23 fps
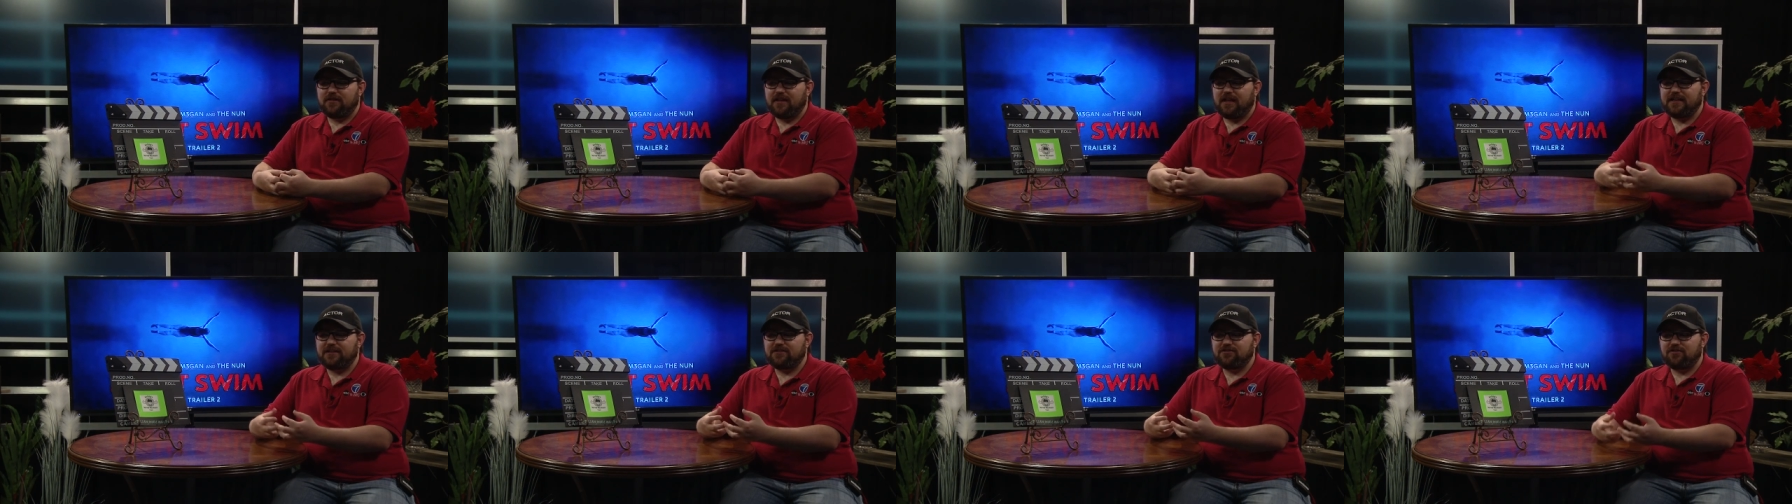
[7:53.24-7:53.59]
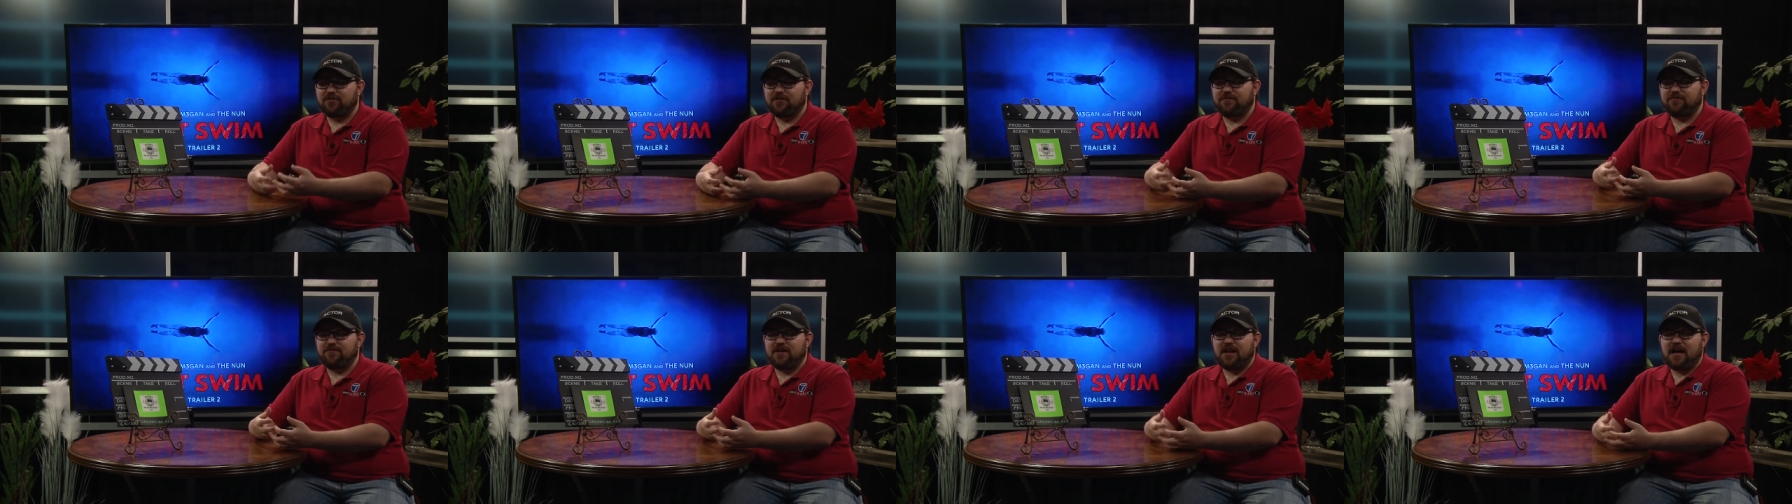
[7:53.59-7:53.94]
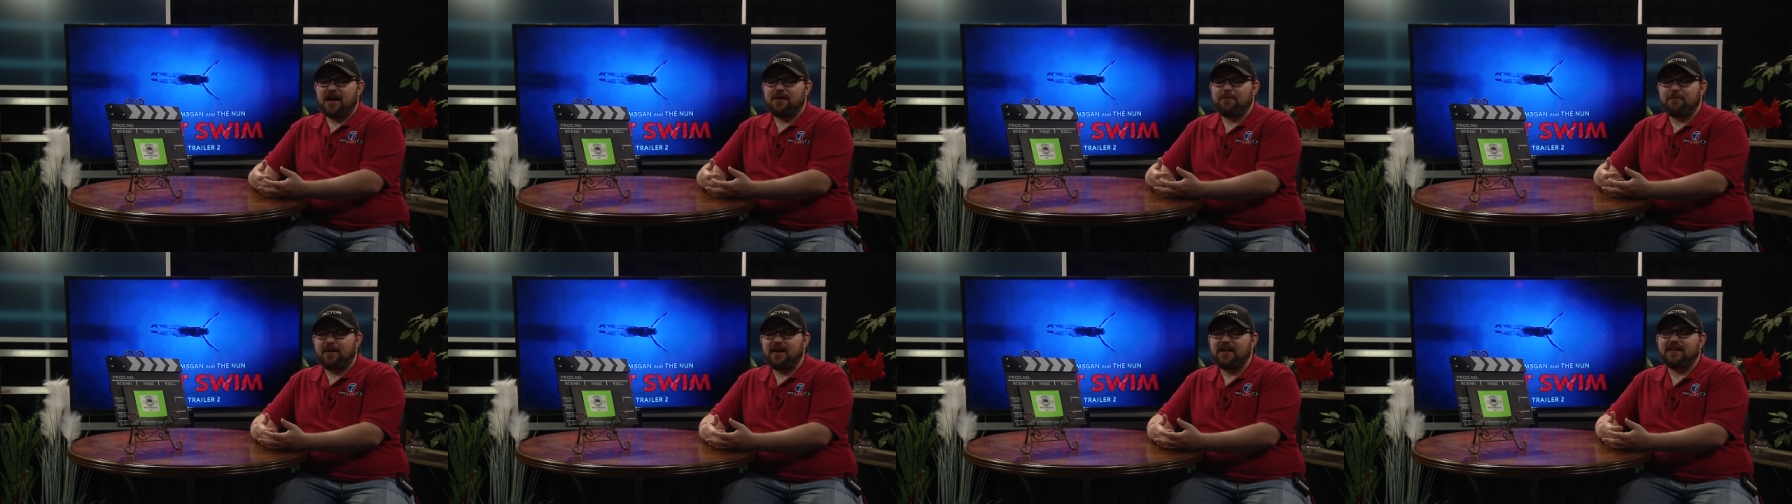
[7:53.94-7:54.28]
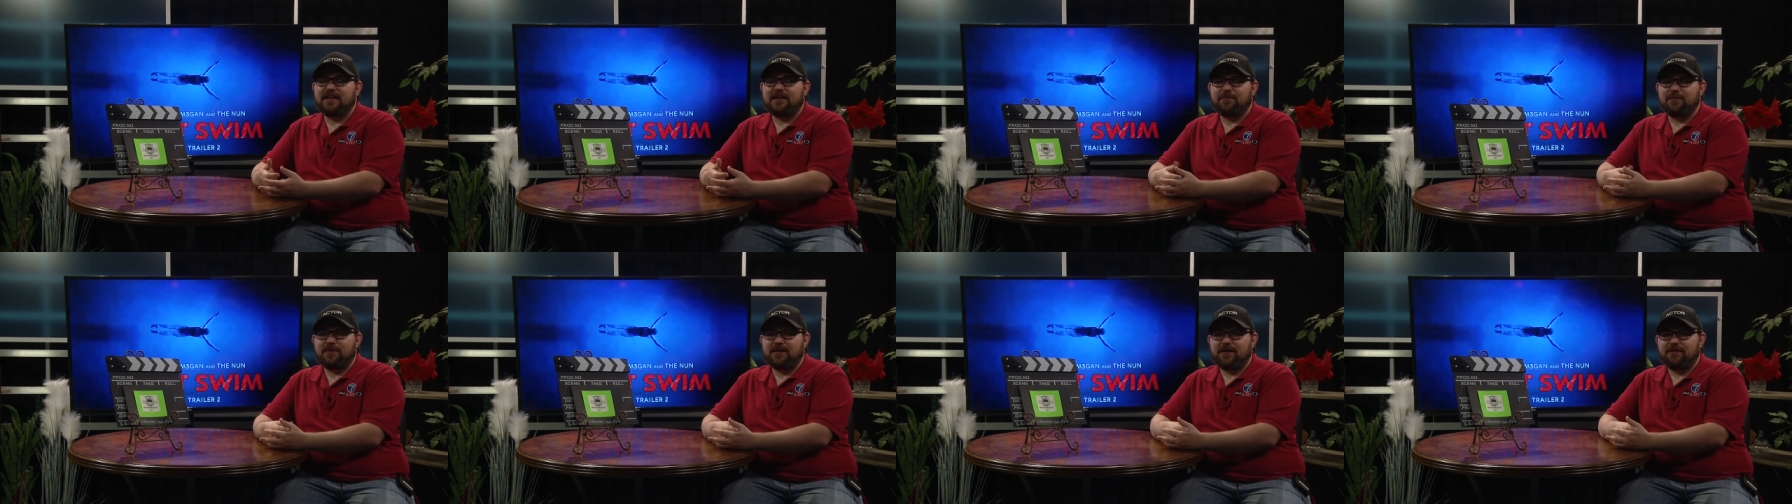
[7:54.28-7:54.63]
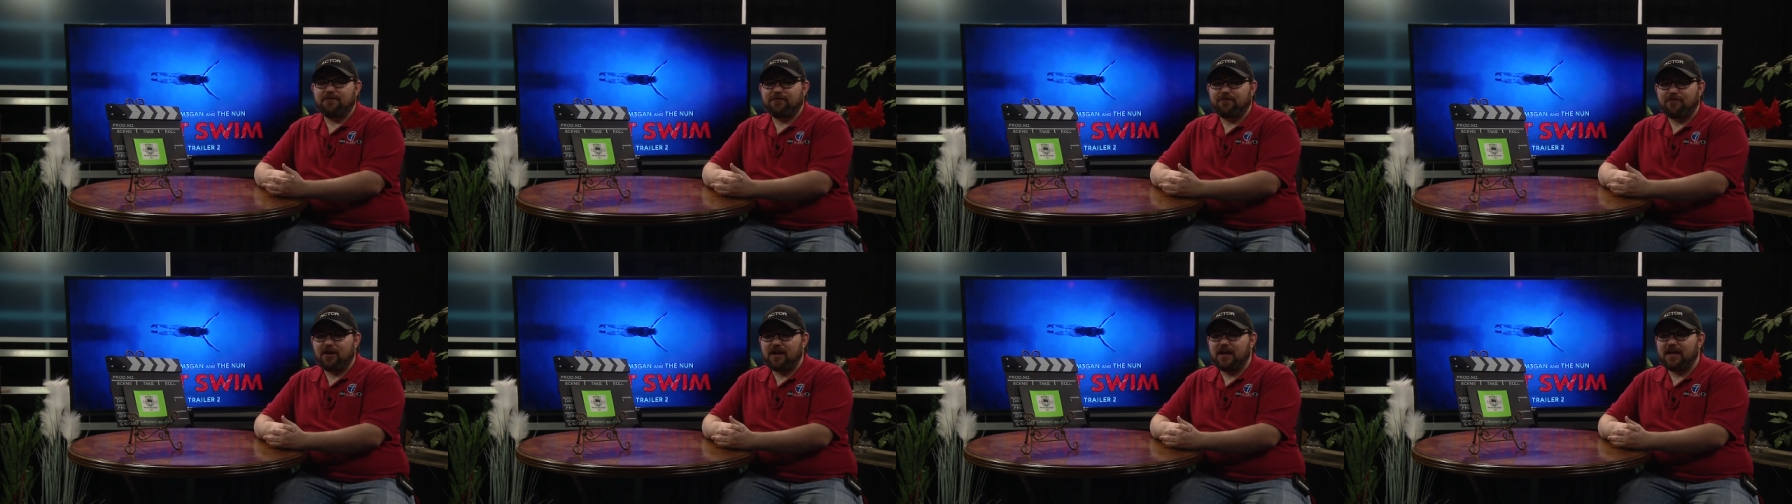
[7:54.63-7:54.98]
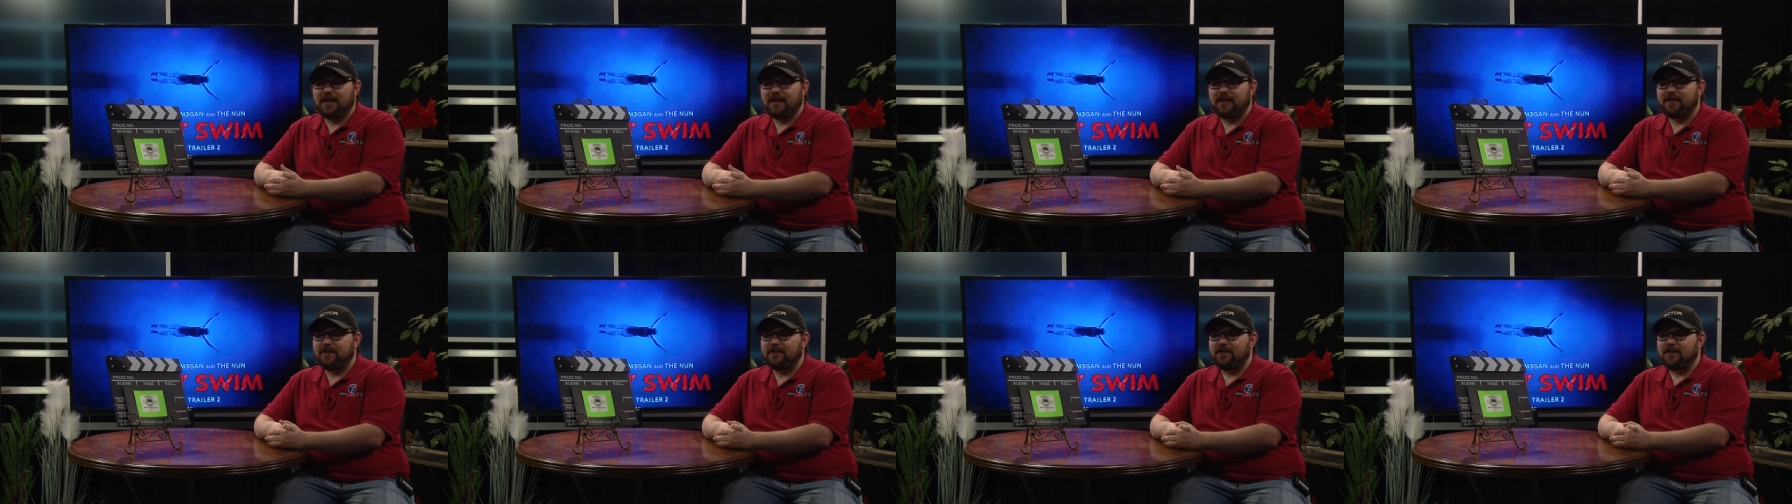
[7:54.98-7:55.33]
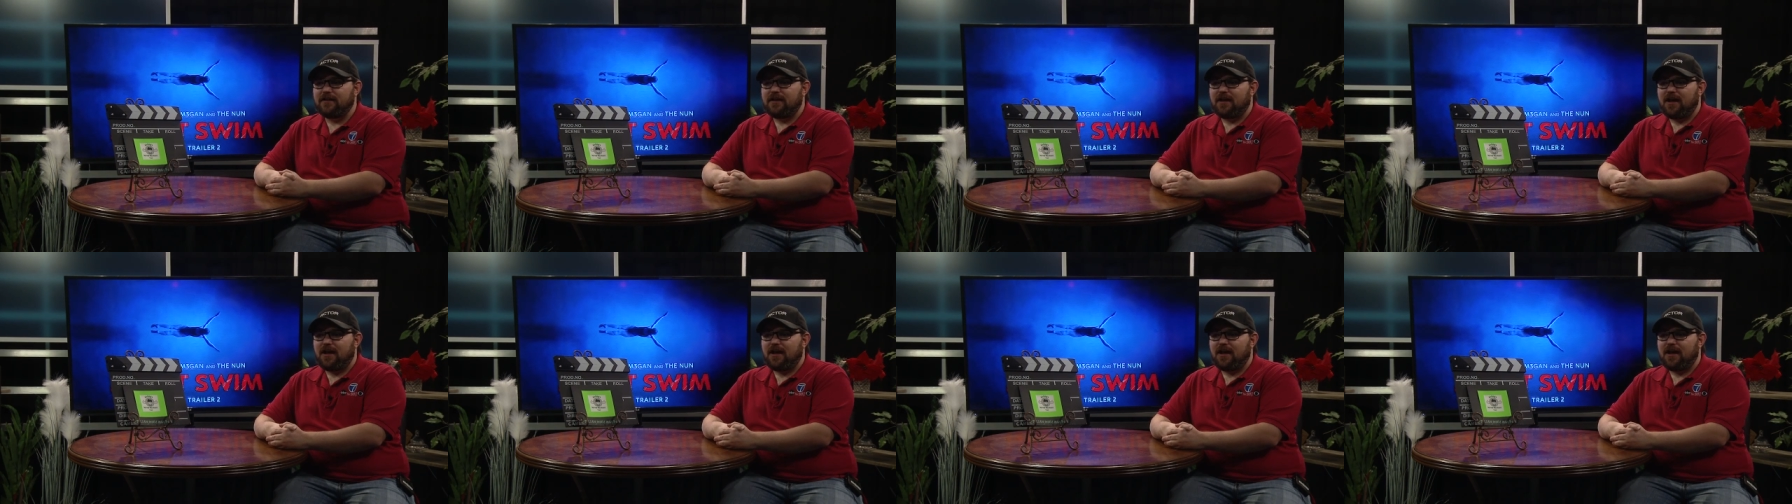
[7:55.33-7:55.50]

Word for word: like sort of not making me afraid